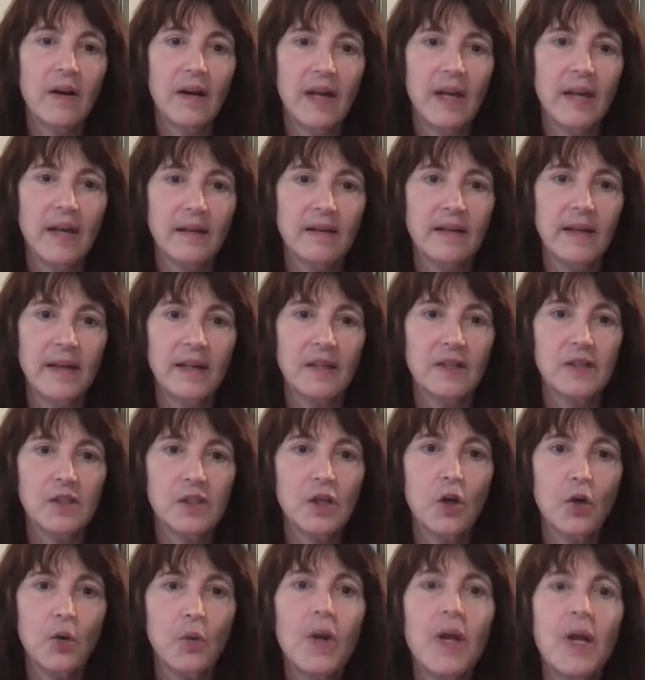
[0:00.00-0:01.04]
And
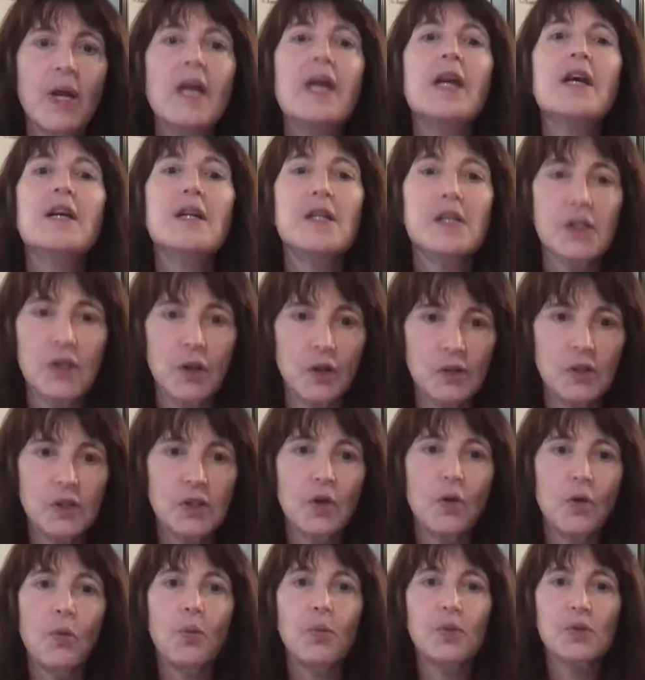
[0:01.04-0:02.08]
right.
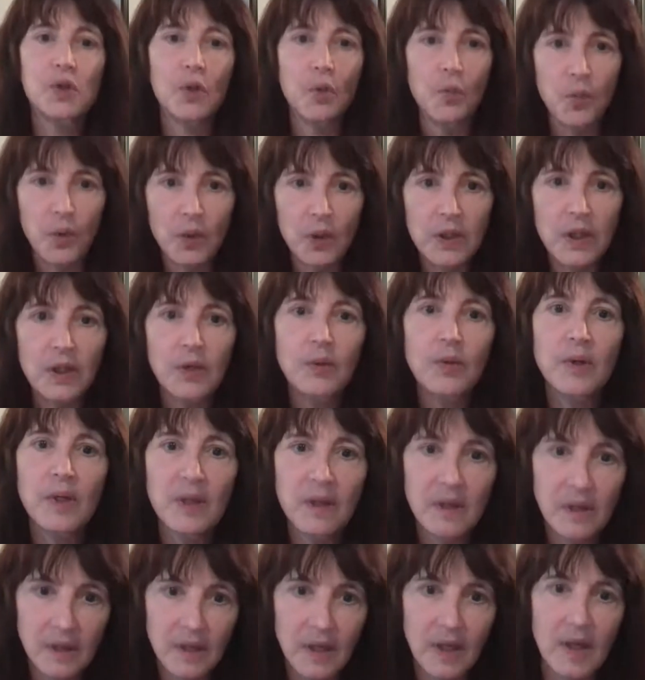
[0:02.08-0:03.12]
So working
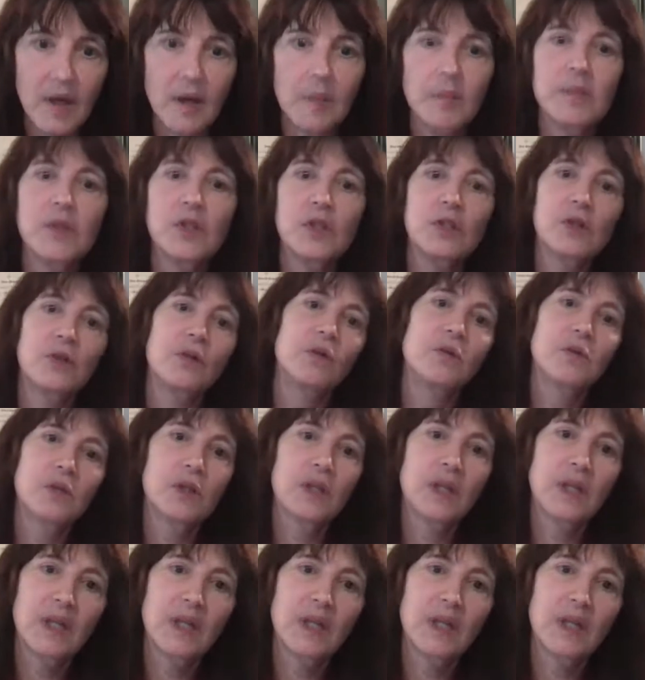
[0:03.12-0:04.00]
with them to